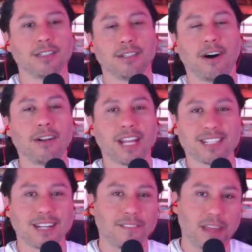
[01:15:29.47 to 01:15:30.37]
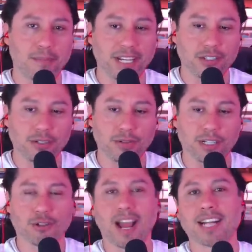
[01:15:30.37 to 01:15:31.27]
All that stuff that makes you
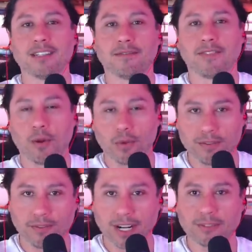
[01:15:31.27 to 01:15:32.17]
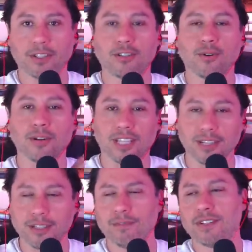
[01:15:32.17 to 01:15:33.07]
attractive. That one foot out the door. The
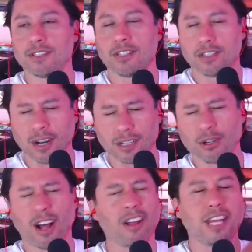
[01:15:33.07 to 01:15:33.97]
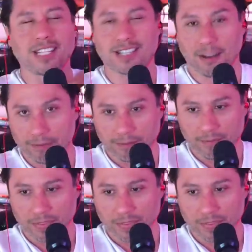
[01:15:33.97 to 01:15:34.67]
aloofness. The dark. All that stuff.